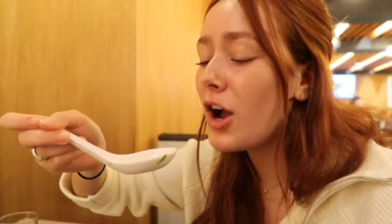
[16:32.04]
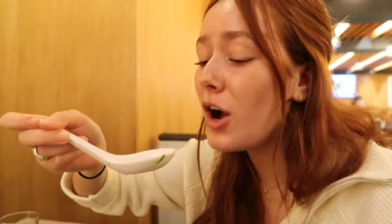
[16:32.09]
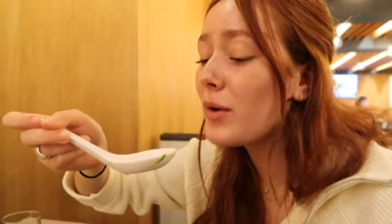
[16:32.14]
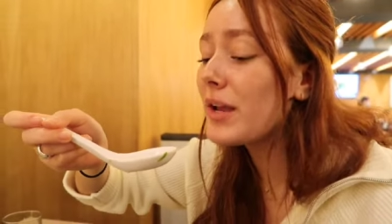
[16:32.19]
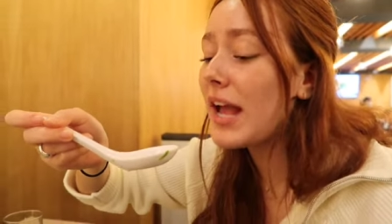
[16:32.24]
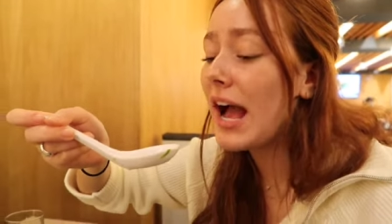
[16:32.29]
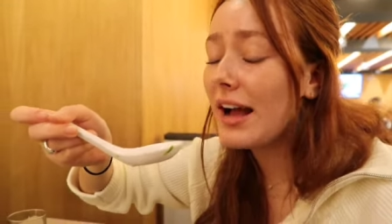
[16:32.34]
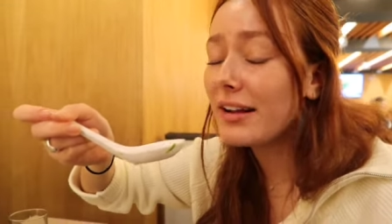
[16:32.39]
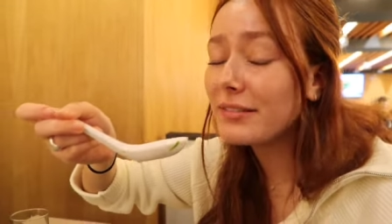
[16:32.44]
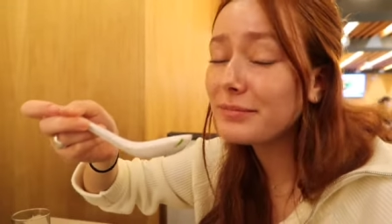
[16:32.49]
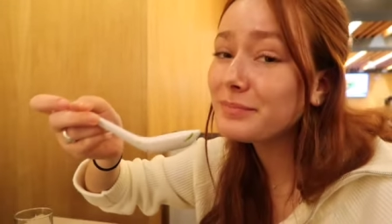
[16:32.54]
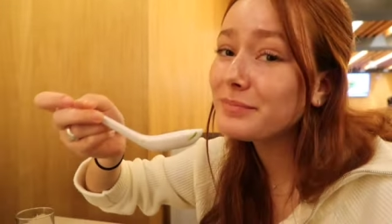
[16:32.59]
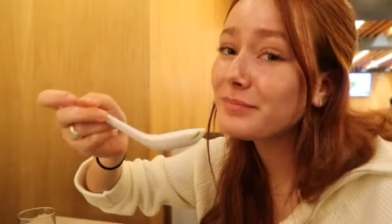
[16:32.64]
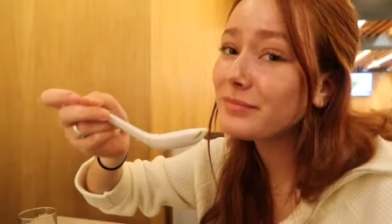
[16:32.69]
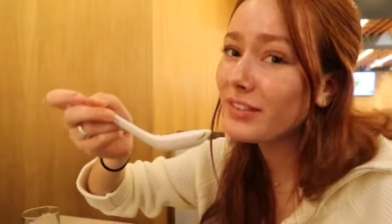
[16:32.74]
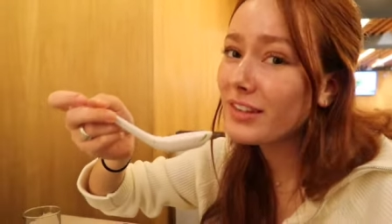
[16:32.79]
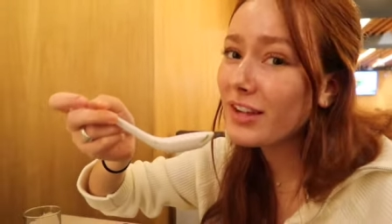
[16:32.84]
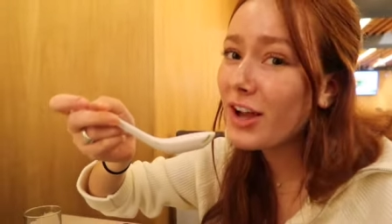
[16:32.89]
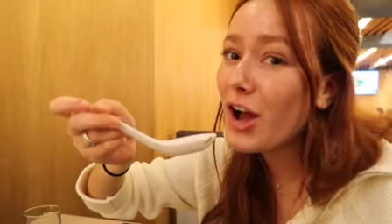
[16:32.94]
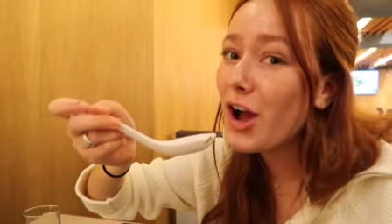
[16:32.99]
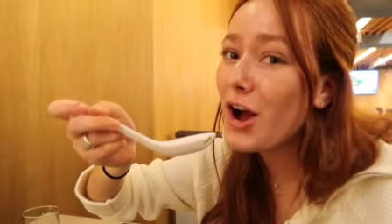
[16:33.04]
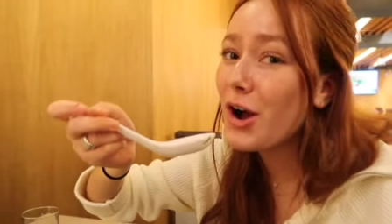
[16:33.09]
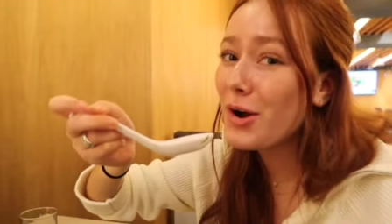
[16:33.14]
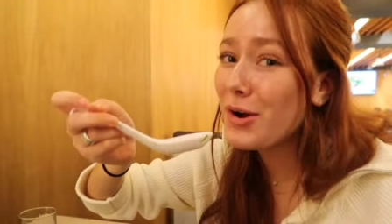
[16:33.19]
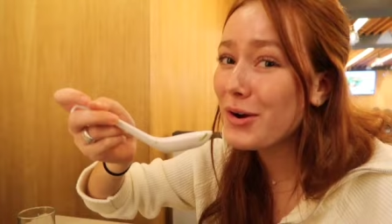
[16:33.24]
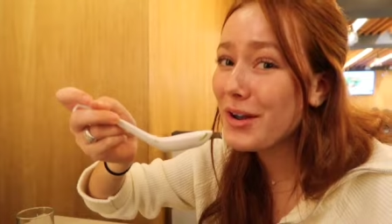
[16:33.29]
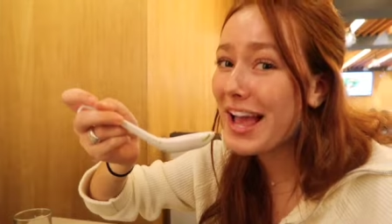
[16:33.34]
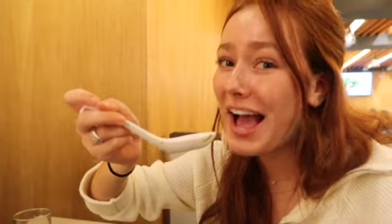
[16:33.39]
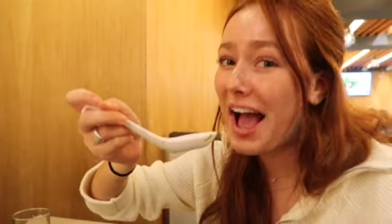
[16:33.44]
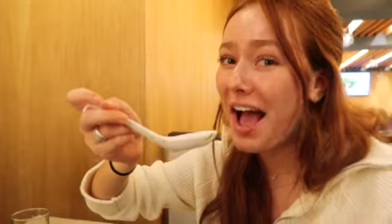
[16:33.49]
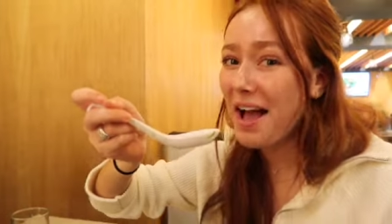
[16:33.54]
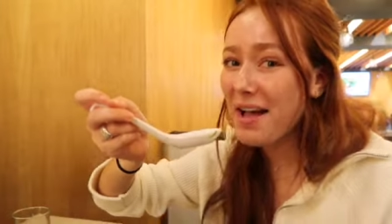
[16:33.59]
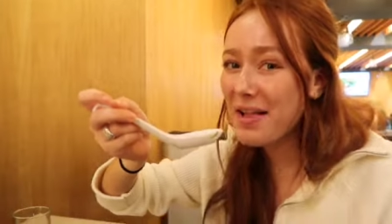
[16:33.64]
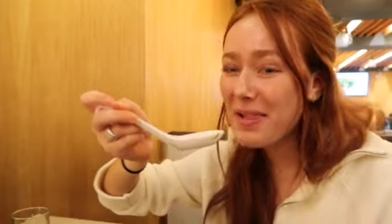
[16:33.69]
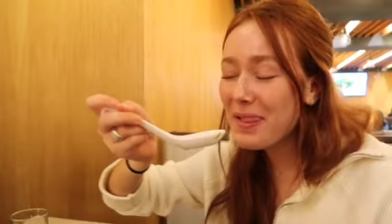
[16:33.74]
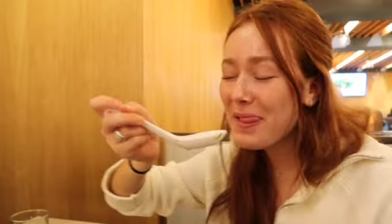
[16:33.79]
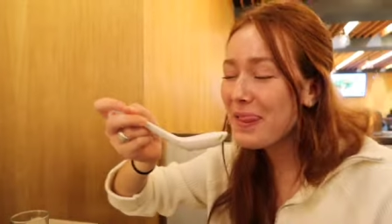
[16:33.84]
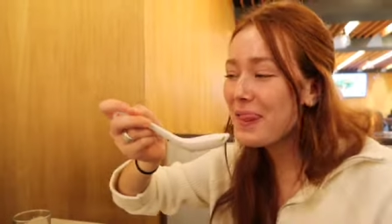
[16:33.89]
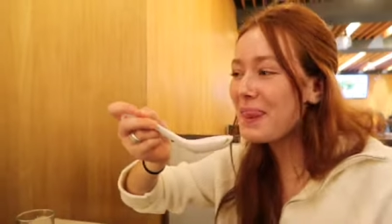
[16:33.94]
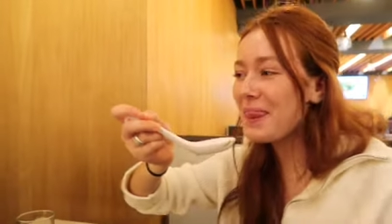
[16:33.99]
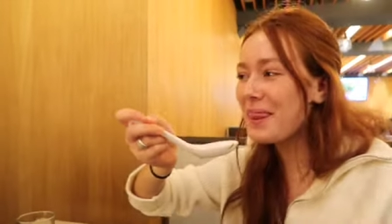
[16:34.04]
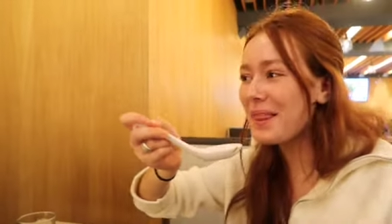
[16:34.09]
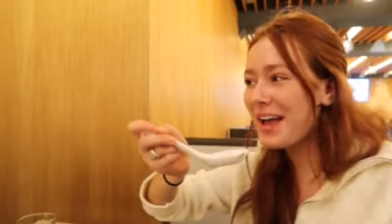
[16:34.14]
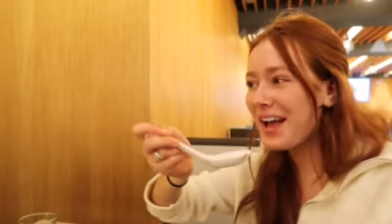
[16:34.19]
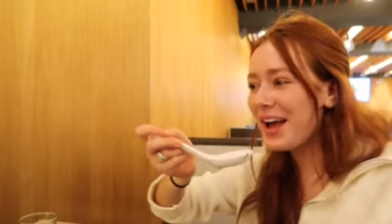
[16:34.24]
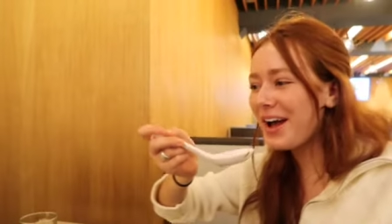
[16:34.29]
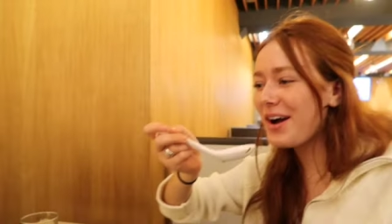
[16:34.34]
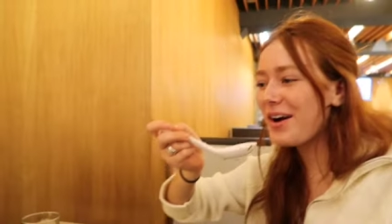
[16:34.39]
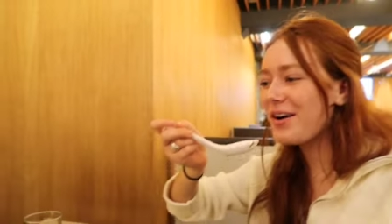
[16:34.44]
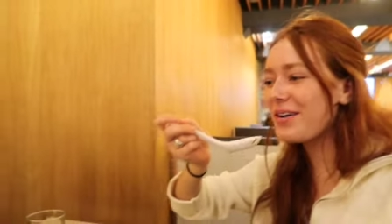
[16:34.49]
Oh yeah. Oh yeah. Is that good? Is that good?